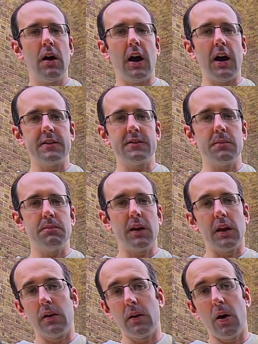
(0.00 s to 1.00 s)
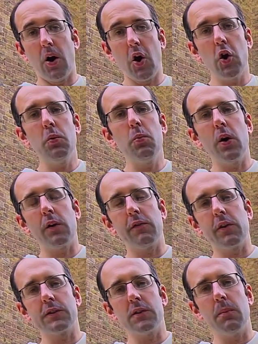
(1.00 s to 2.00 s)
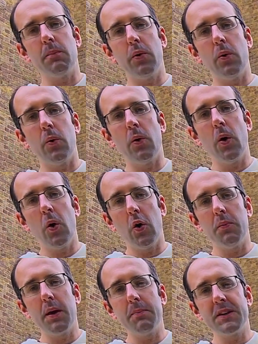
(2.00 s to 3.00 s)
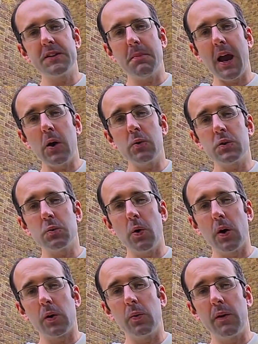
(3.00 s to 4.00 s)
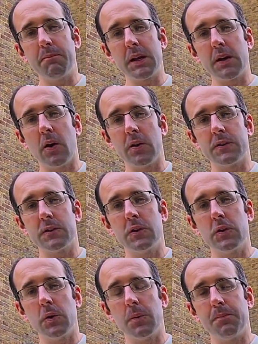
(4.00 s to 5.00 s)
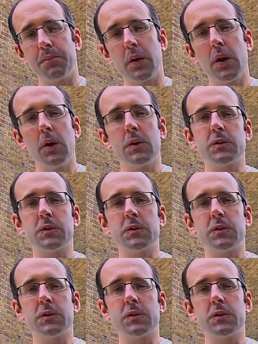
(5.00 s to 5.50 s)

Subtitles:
at something, our homework, for example, or maybe some housework we've been asked to do.